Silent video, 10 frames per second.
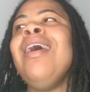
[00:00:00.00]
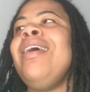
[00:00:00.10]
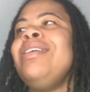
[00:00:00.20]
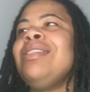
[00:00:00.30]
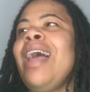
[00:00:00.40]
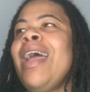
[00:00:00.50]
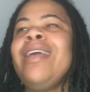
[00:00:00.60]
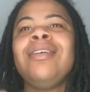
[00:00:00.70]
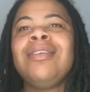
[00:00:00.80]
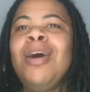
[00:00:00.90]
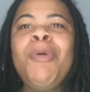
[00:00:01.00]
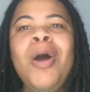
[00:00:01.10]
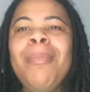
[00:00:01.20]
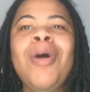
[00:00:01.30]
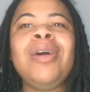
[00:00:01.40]
it's like, come
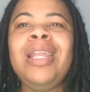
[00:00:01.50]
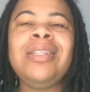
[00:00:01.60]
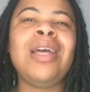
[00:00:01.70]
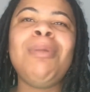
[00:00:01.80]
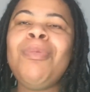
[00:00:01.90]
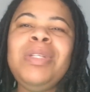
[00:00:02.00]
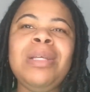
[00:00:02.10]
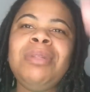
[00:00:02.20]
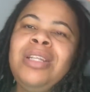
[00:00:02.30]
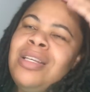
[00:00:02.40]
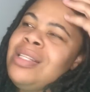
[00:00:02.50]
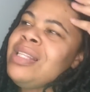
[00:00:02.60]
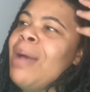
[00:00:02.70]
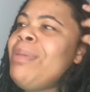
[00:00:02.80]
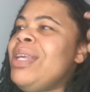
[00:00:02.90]
on, Mocha, let's come up with something else and
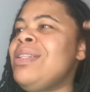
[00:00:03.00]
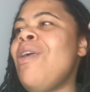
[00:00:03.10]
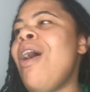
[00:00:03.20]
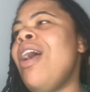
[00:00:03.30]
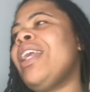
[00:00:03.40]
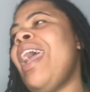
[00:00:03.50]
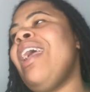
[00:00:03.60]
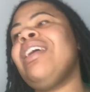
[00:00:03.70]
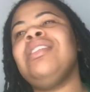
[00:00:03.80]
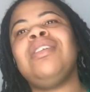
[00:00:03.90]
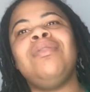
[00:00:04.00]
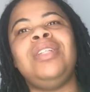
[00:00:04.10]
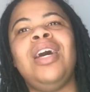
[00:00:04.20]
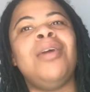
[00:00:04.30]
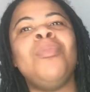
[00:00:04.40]
stop being so archaic and so
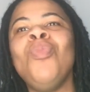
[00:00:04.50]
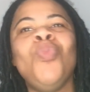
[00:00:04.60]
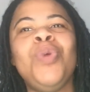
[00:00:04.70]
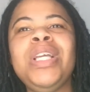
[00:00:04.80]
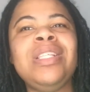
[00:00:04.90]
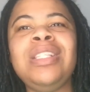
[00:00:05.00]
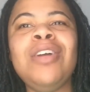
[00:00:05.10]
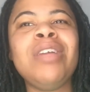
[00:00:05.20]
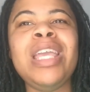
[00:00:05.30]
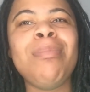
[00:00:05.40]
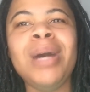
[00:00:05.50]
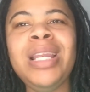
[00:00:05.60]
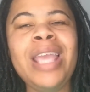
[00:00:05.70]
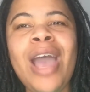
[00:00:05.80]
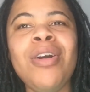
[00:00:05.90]
dumb. We can still get
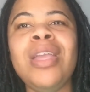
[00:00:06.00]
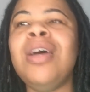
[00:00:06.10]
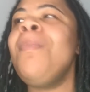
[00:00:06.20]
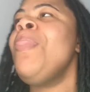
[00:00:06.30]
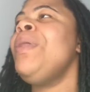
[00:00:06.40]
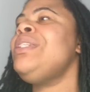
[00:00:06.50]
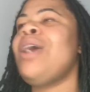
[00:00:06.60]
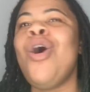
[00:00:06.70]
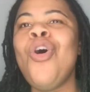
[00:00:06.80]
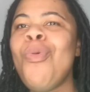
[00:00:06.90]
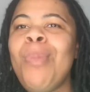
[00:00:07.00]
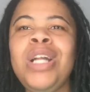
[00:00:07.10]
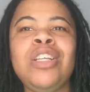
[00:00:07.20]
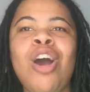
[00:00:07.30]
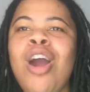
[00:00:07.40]
money out here. There's a whole
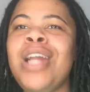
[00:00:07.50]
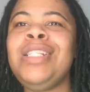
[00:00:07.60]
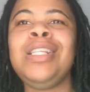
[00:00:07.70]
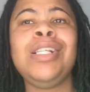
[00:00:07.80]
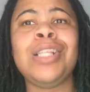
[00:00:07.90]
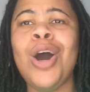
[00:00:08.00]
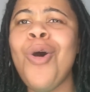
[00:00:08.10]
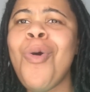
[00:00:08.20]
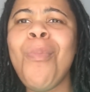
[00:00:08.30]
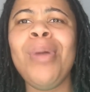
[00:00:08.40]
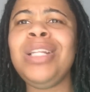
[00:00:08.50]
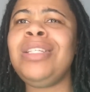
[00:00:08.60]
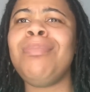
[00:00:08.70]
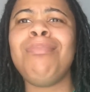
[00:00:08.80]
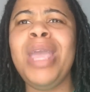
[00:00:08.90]
bunch of artists and there's a whole bunch
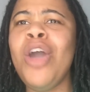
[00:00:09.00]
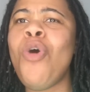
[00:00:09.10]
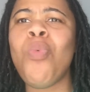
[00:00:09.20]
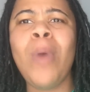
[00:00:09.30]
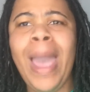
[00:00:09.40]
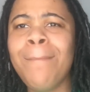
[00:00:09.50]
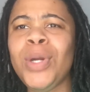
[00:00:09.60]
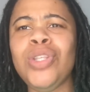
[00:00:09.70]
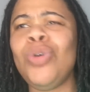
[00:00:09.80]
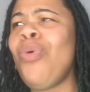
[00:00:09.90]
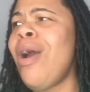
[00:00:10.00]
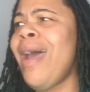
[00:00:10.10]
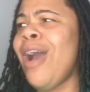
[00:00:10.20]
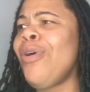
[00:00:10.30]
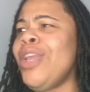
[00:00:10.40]
of male rappers who are
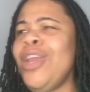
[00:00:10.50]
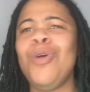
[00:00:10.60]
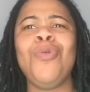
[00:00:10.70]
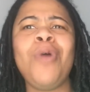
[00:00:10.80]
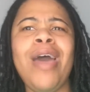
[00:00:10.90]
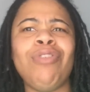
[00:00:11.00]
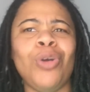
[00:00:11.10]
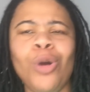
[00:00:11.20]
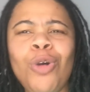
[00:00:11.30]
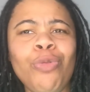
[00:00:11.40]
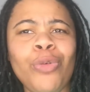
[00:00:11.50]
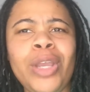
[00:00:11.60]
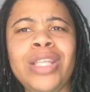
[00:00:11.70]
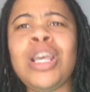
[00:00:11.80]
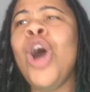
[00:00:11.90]
out here who have
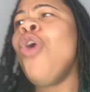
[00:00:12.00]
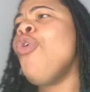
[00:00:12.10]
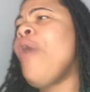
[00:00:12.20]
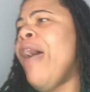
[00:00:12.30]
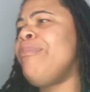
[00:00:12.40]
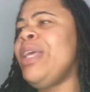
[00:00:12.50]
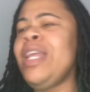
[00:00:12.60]
girlfriends, who have been in